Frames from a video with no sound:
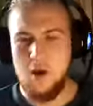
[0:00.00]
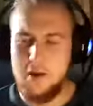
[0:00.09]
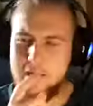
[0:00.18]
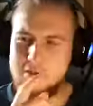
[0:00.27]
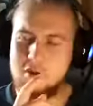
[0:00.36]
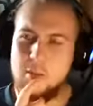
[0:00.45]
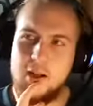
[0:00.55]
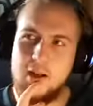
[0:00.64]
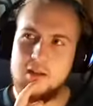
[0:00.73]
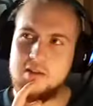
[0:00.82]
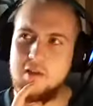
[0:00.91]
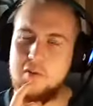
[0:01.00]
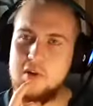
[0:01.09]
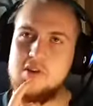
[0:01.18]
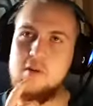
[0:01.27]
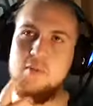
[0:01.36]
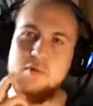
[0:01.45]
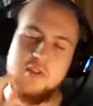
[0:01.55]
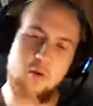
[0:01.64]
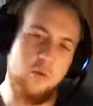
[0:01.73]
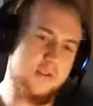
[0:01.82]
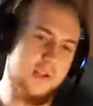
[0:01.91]
Okay, let's say for example
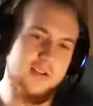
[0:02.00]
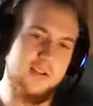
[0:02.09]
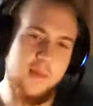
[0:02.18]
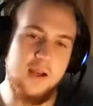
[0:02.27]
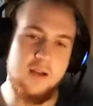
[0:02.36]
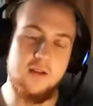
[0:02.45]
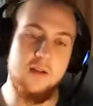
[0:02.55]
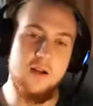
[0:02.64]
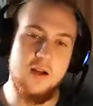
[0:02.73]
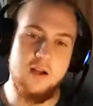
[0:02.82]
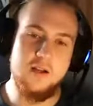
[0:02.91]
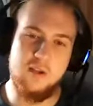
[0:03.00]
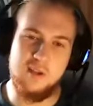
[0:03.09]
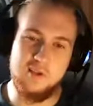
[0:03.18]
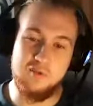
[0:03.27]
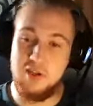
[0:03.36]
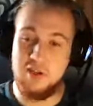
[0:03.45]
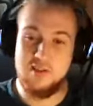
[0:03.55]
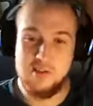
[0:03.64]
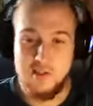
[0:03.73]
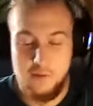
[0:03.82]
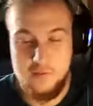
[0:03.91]
someone wants to get into banking. Do you think it's really
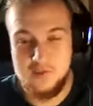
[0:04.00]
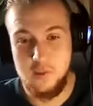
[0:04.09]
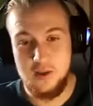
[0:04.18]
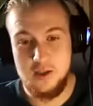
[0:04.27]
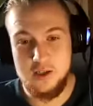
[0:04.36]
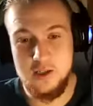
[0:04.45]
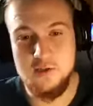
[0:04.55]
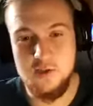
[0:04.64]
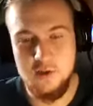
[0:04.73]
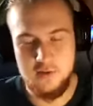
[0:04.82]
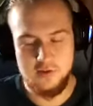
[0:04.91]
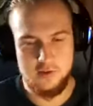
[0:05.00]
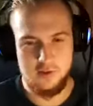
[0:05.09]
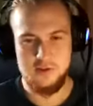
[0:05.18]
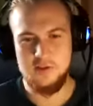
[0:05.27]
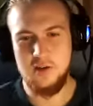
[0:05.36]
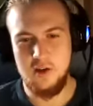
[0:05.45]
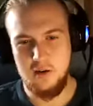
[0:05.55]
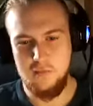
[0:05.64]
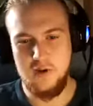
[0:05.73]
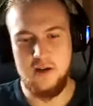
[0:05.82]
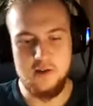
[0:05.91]
necessary for someone to actually go to university to study like
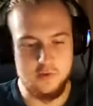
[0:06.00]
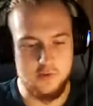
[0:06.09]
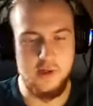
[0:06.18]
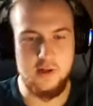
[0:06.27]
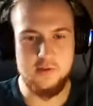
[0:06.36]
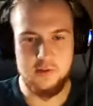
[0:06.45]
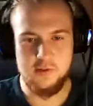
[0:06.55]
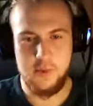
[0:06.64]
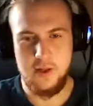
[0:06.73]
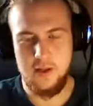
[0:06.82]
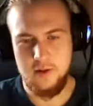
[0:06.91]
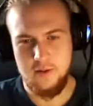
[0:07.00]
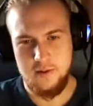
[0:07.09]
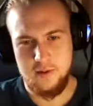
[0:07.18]
finance or accounting or something like that?